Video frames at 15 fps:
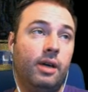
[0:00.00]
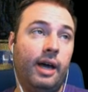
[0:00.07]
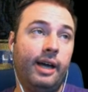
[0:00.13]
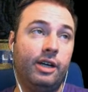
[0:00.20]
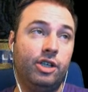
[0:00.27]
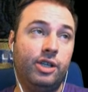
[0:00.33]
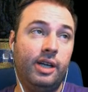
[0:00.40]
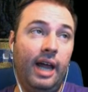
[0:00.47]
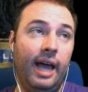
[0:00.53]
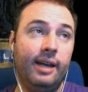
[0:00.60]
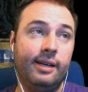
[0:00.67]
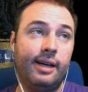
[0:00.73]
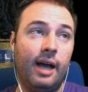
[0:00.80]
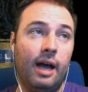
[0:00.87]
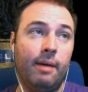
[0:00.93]
I can just hit
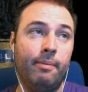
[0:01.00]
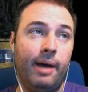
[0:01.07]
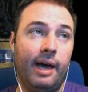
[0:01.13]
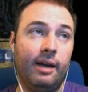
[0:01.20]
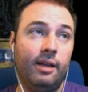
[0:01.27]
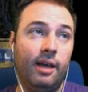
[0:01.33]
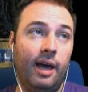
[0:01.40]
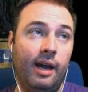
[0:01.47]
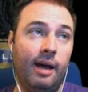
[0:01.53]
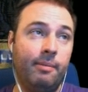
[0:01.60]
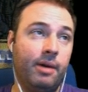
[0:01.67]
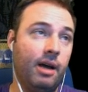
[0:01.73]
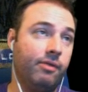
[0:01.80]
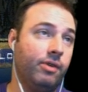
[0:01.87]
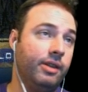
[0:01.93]
end combat, and I'm
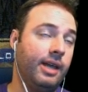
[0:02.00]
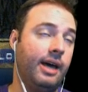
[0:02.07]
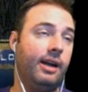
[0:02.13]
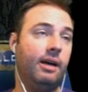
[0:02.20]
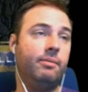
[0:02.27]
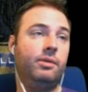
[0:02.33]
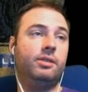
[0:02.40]
covering that up.